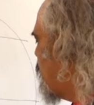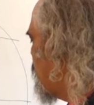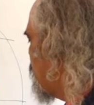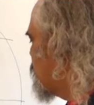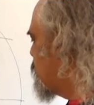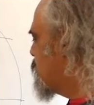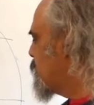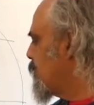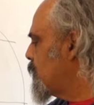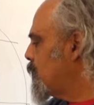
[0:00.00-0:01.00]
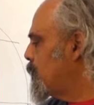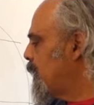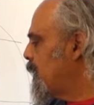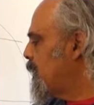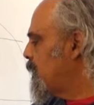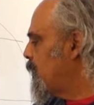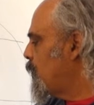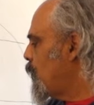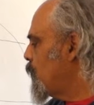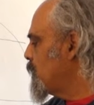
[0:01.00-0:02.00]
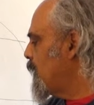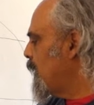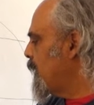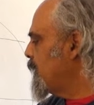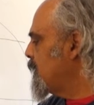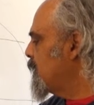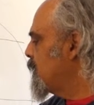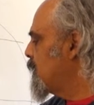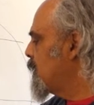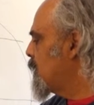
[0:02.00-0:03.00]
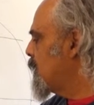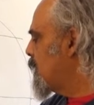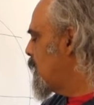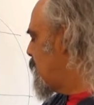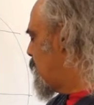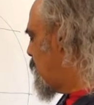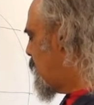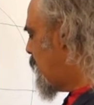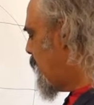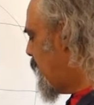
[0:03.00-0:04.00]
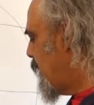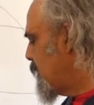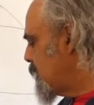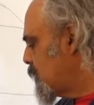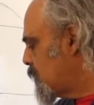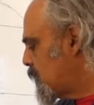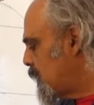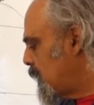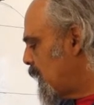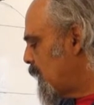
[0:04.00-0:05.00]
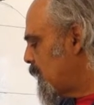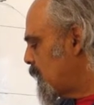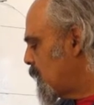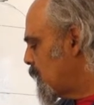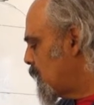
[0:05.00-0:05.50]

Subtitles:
and this is going to be the nose line and the chin line.